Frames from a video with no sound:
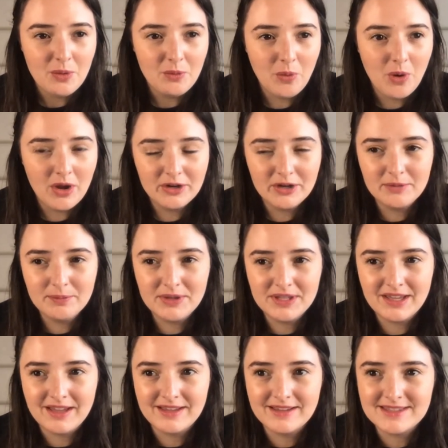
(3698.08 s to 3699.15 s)
water,
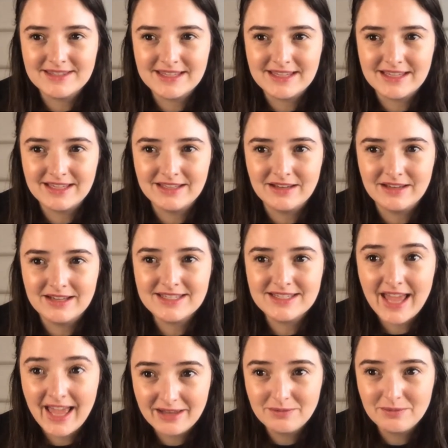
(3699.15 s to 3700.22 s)
because in
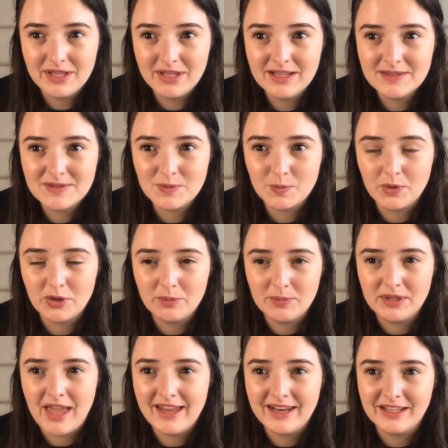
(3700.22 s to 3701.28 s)
10 minutes, we'll
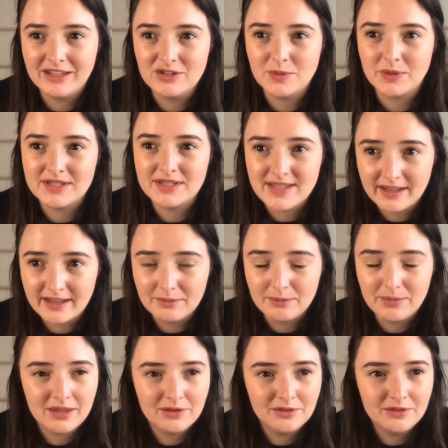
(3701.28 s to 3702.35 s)
be heading into our second
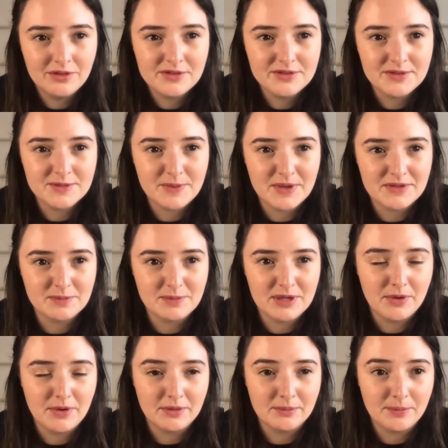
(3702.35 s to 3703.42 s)
panel, also sponsored by
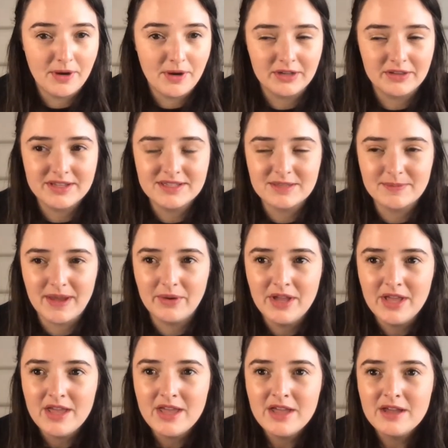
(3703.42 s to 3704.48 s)
Barclays, about
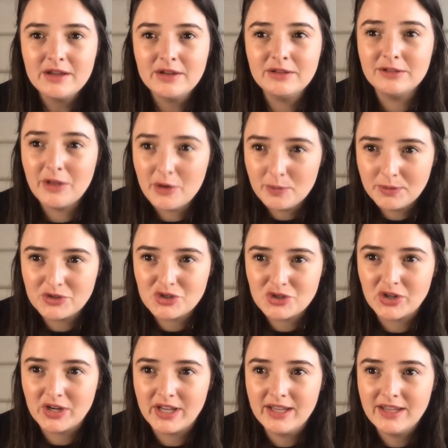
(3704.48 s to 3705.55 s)
global
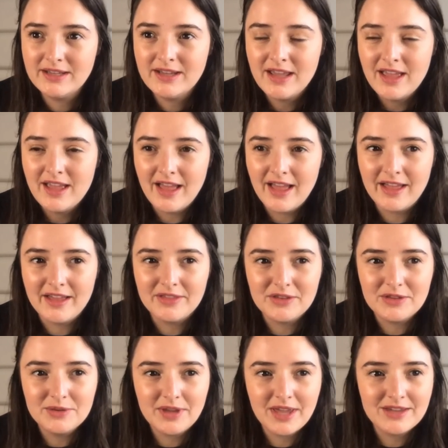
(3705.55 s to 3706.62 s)
trade,
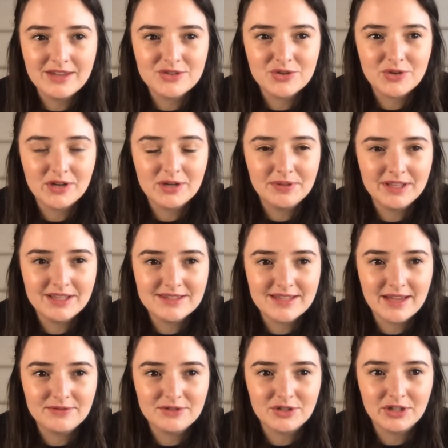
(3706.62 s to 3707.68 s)
the UK's trade plans
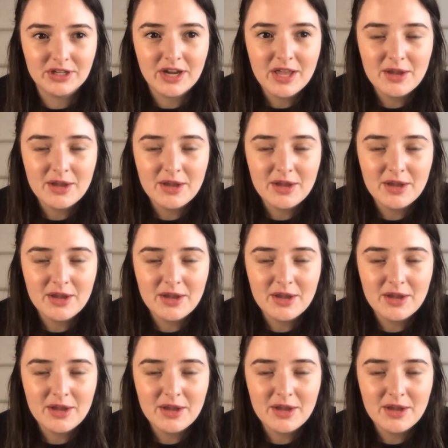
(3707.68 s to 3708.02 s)
after